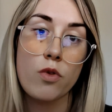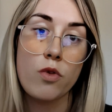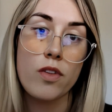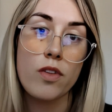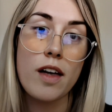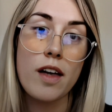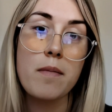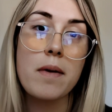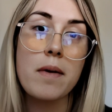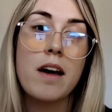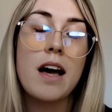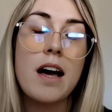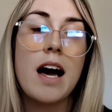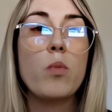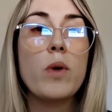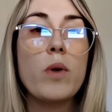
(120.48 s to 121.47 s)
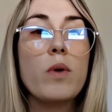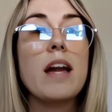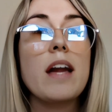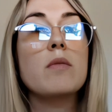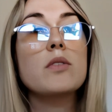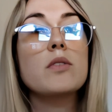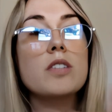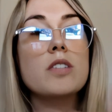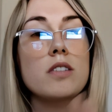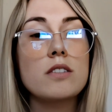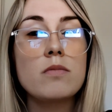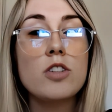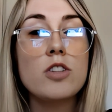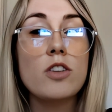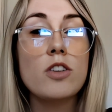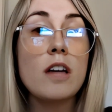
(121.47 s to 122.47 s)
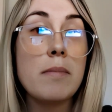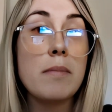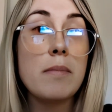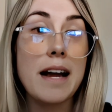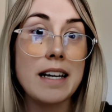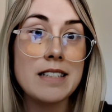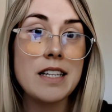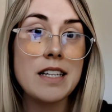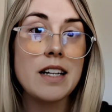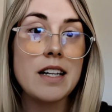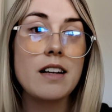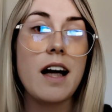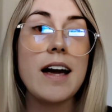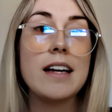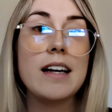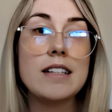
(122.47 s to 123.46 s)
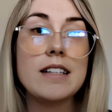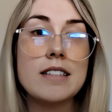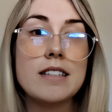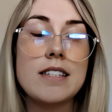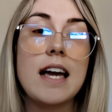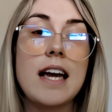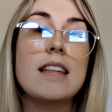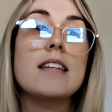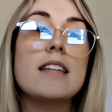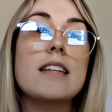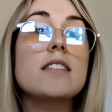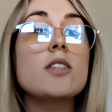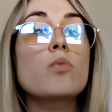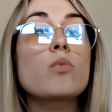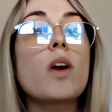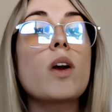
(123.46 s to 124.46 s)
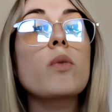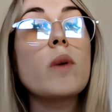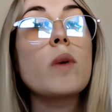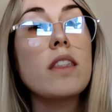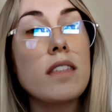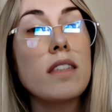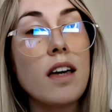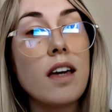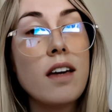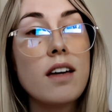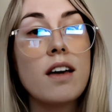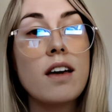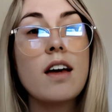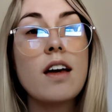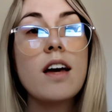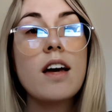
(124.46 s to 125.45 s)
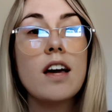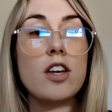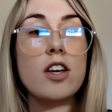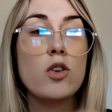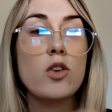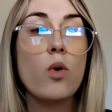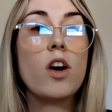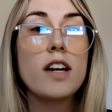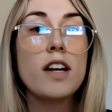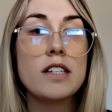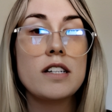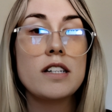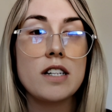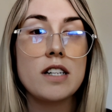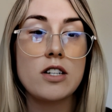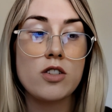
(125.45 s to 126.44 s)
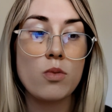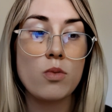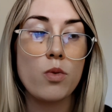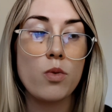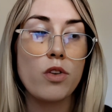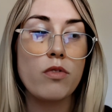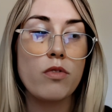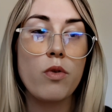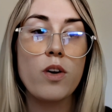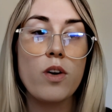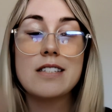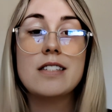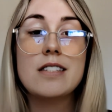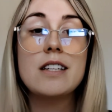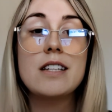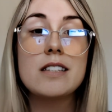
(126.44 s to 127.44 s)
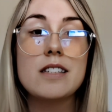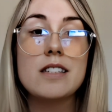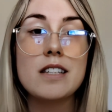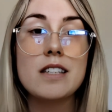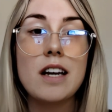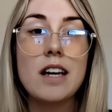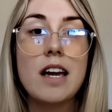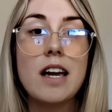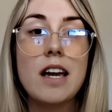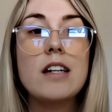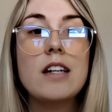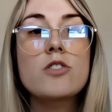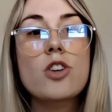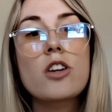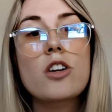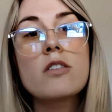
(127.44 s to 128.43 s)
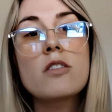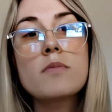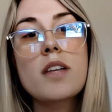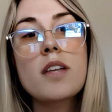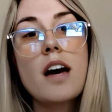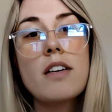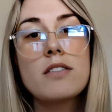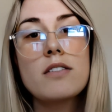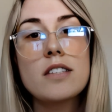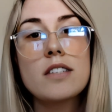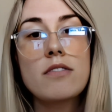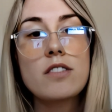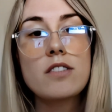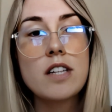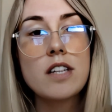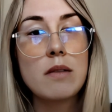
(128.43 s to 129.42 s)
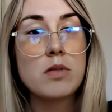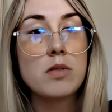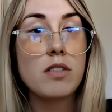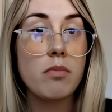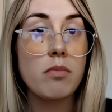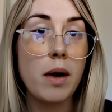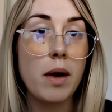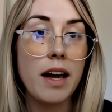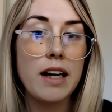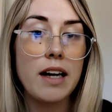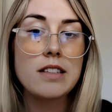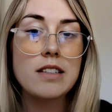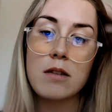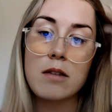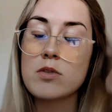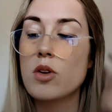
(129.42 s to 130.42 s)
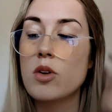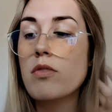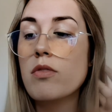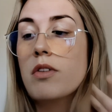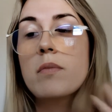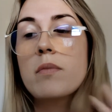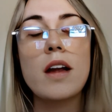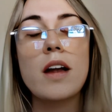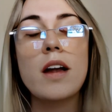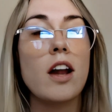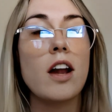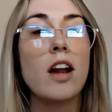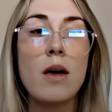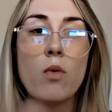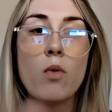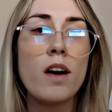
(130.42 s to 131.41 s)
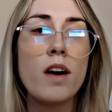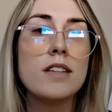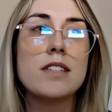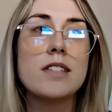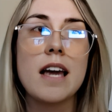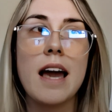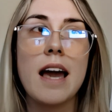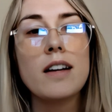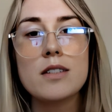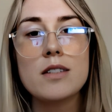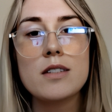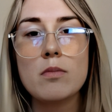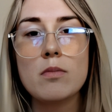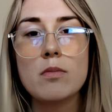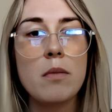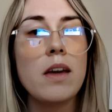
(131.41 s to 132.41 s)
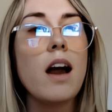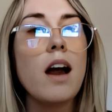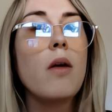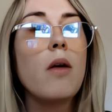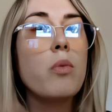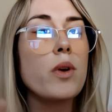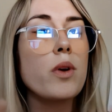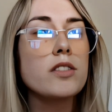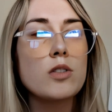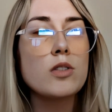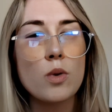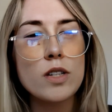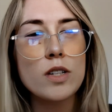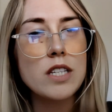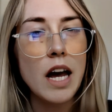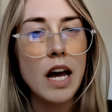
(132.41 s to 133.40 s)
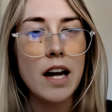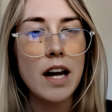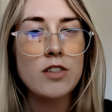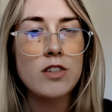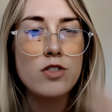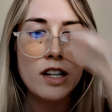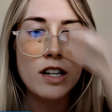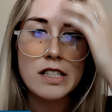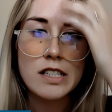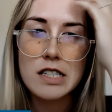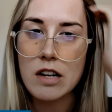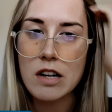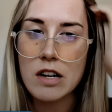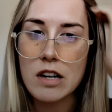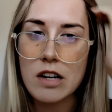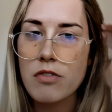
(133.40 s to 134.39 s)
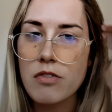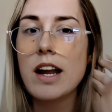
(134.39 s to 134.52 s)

for them. We were able to turn that back into the client and say, this is where we think your contingent workforce sits in terms of different types of buckets. So from there, I want to say maybe upwards towards 100 different